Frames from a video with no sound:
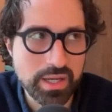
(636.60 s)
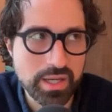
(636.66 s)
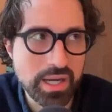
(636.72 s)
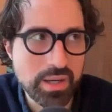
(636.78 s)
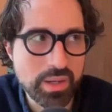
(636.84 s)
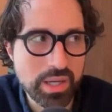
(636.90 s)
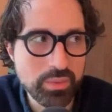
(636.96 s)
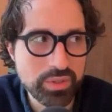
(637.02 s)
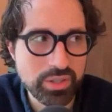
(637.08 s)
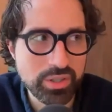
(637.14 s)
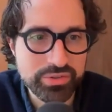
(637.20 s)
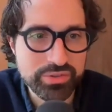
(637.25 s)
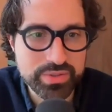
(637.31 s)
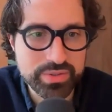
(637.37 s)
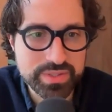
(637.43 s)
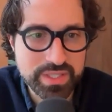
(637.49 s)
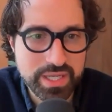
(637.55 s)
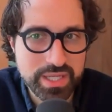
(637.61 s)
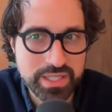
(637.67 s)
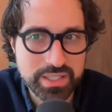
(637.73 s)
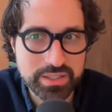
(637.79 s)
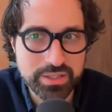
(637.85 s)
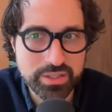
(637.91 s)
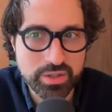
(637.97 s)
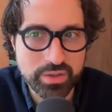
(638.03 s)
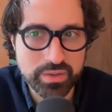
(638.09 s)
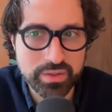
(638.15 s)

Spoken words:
Yeah, I would also say,